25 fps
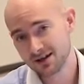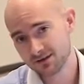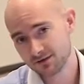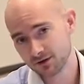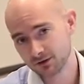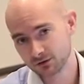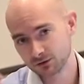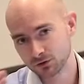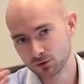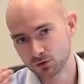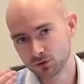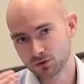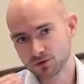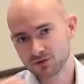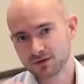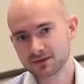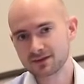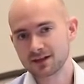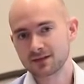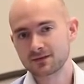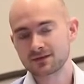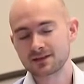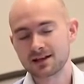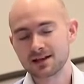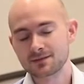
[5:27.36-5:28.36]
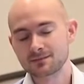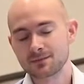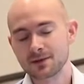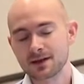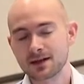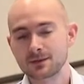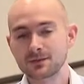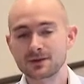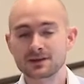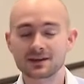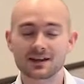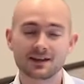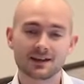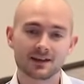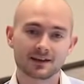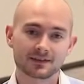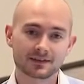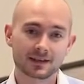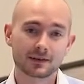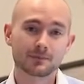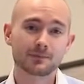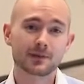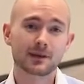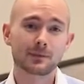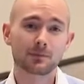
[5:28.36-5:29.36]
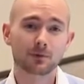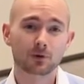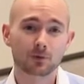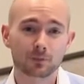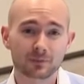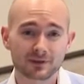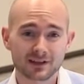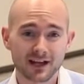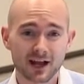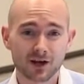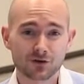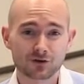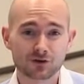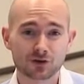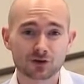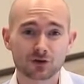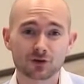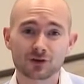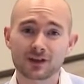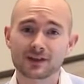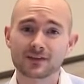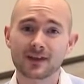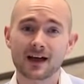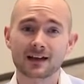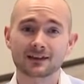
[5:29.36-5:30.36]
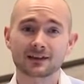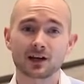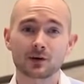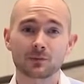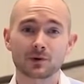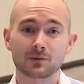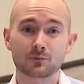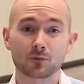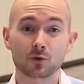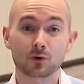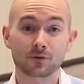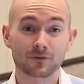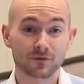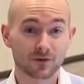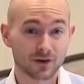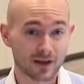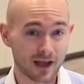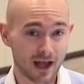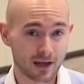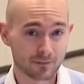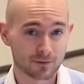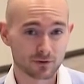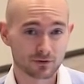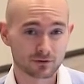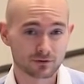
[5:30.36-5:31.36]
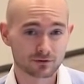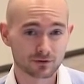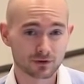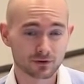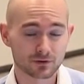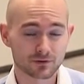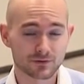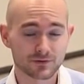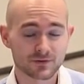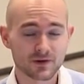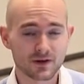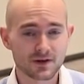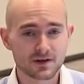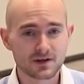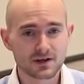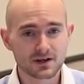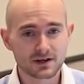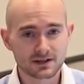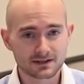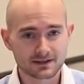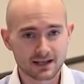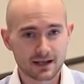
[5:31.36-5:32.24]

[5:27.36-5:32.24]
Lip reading: The lower the dividend payment, then people are potentially looking at a little bit more for capital growth.